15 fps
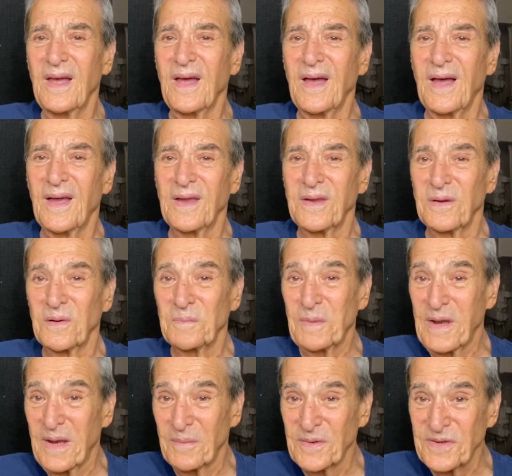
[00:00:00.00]
uh, you'll
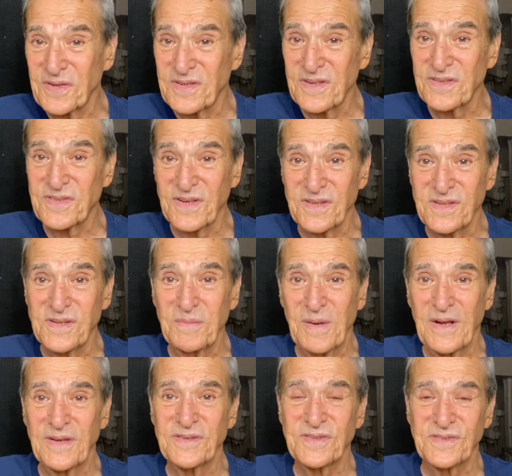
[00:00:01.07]
be able to see 60
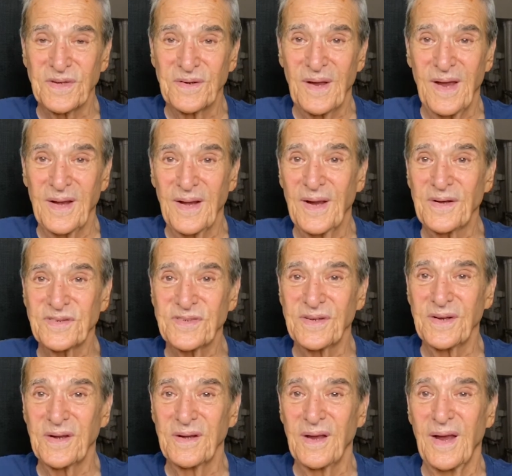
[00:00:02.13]
Minutes tonight on a
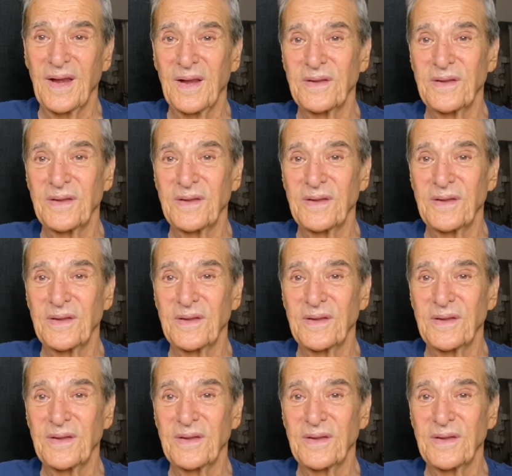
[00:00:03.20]
Sunday night,